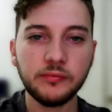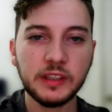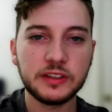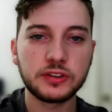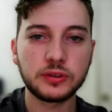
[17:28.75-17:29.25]

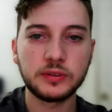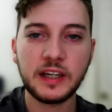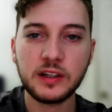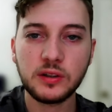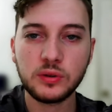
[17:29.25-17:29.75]
So
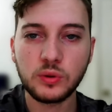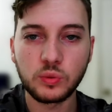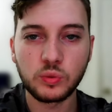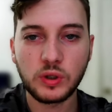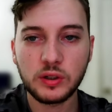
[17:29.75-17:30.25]
now
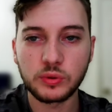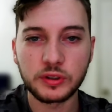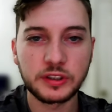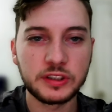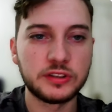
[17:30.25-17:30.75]
what we're
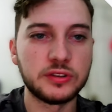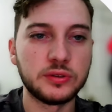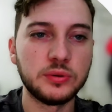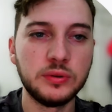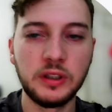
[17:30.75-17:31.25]
gonna
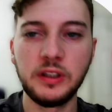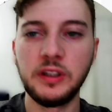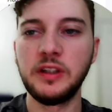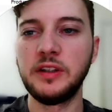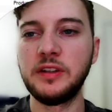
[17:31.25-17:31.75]
do
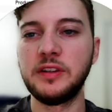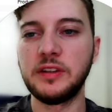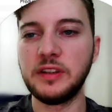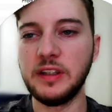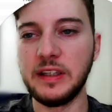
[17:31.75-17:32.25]

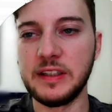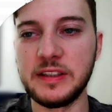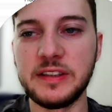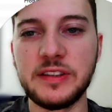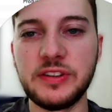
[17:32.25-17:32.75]

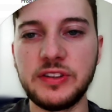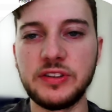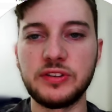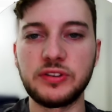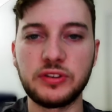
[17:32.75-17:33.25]

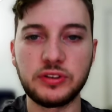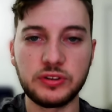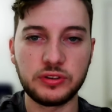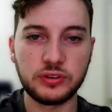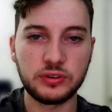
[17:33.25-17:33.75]

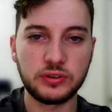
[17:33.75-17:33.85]
is,